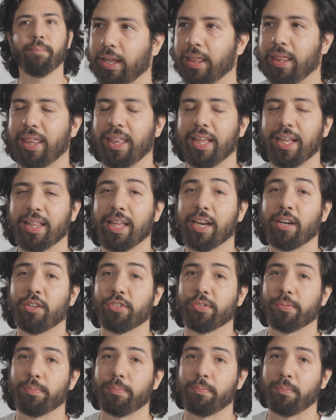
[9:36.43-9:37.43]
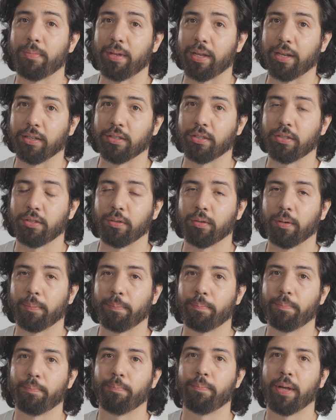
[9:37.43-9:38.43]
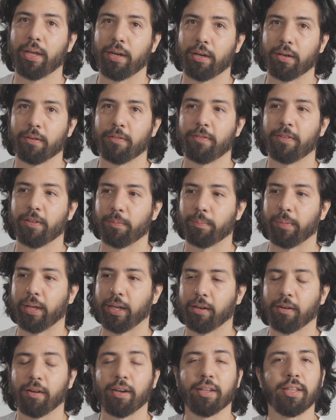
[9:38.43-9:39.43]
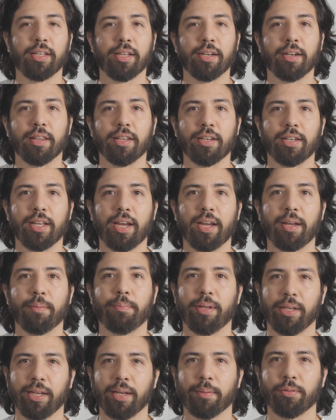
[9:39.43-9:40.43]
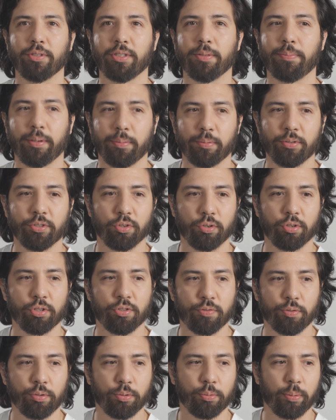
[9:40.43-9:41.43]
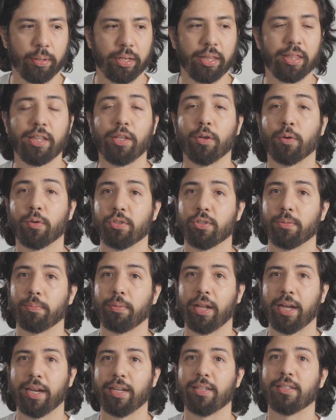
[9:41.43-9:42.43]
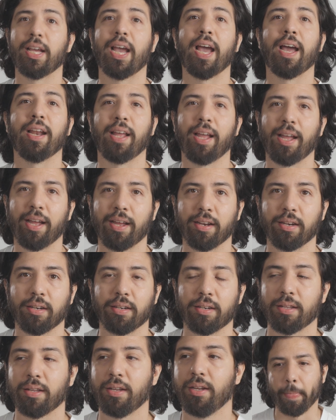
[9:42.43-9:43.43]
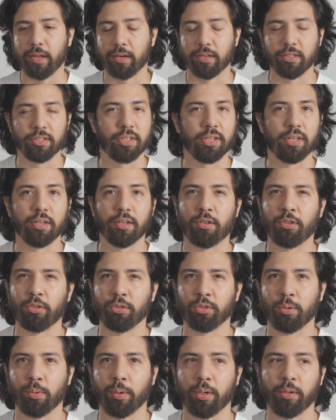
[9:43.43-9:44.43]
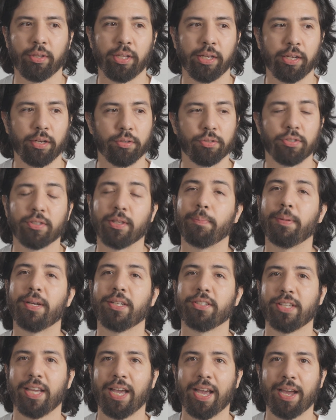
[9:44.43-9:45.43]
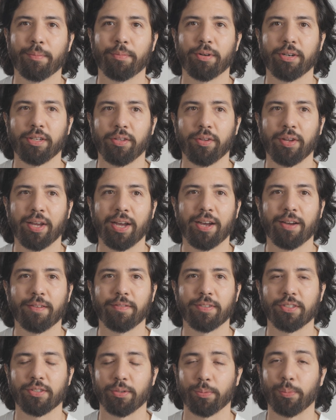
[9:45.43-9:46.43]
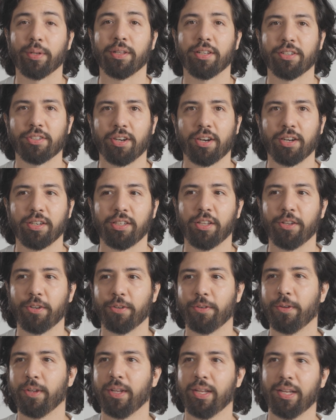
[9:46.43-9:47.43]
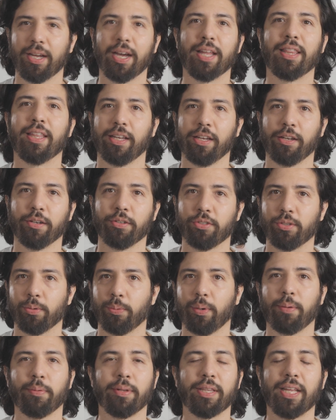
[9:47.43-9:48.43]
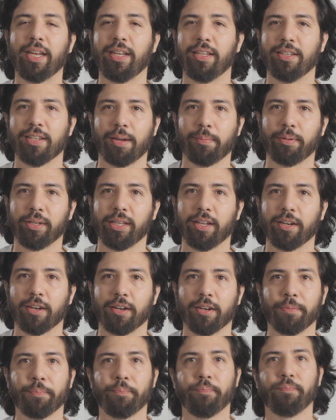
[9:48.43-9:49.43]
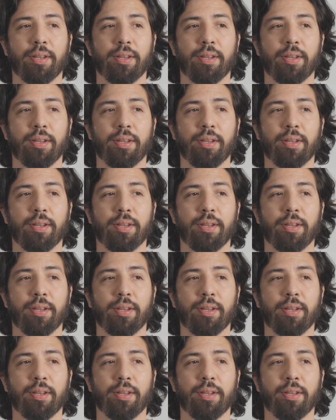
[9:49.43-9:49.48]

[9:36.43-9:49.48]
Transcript: I think that also makes you a better filmmaker at the end of the day, being able to be resourceful with your supplies at hand. There's an old quote that goes, the best camera you have is the one that's on you. I think it goes away with any type of gear.